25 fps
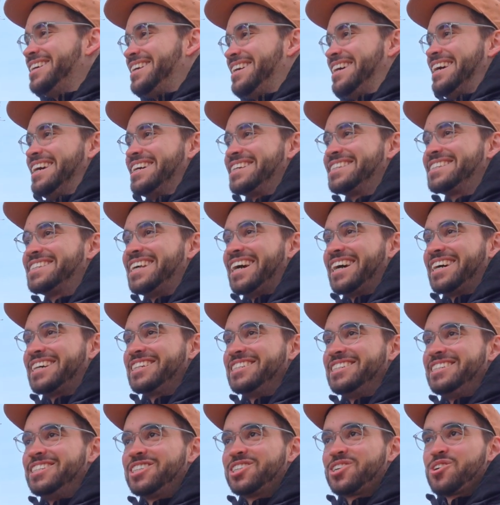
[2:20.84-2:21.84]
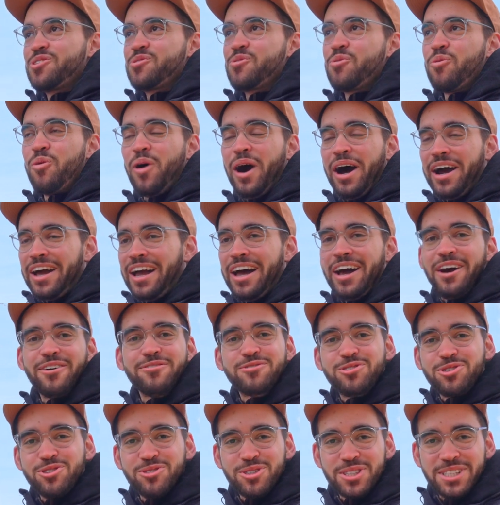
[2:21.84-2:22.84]
exactly sure why I have
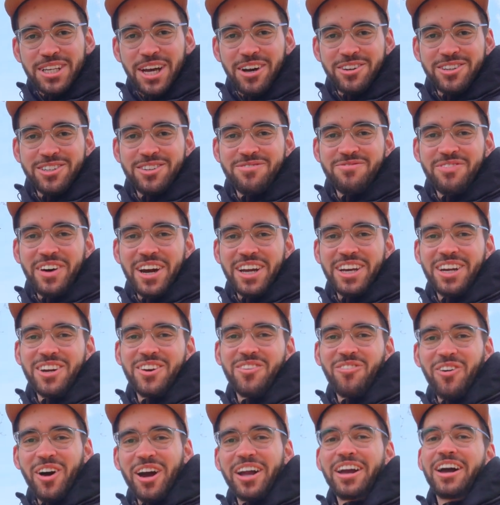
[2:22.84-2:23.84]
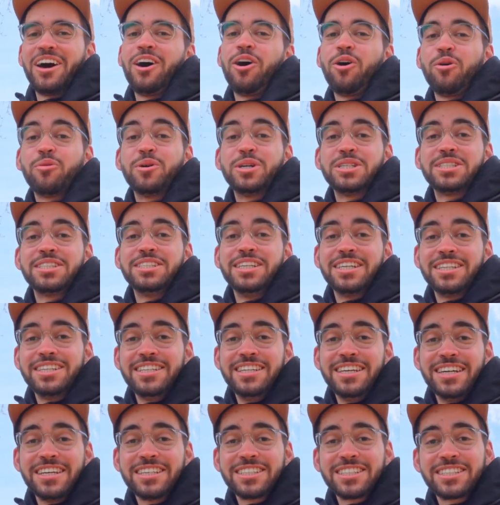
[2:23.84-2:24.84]
true south in mind and why I always did
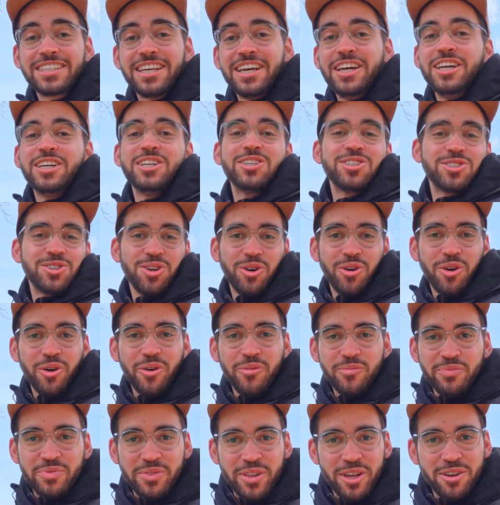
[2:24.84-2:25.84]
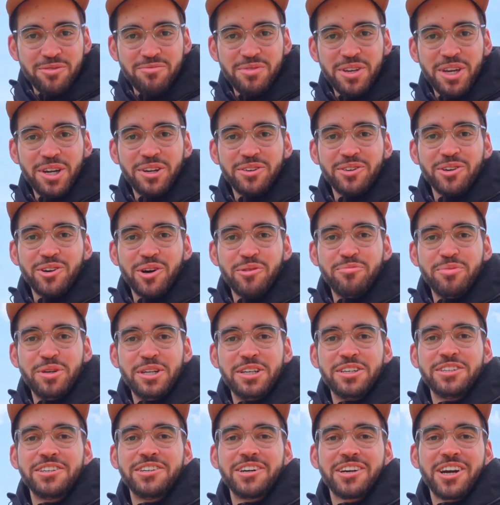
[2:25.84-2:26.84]
this. So let me hear your
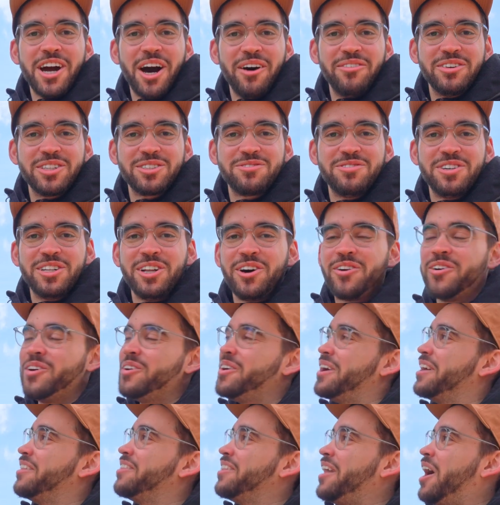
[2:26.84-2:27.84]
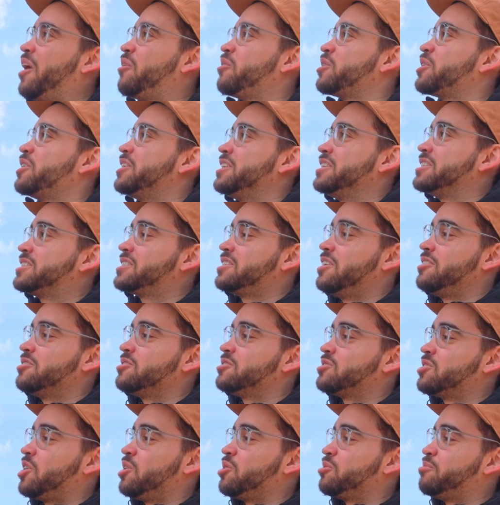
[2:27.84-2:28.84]
opinion in the comments below. And now we're gonna install
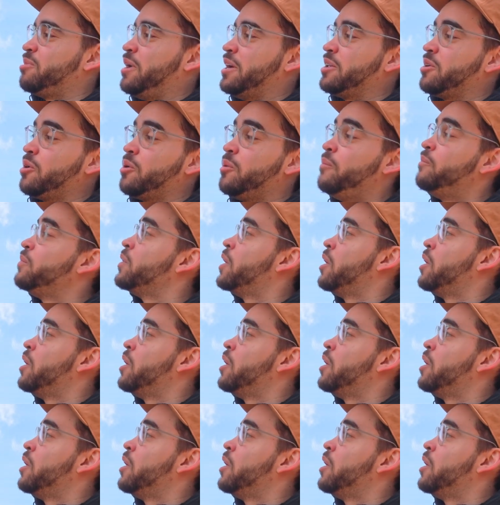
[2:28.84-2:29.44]
the solar panel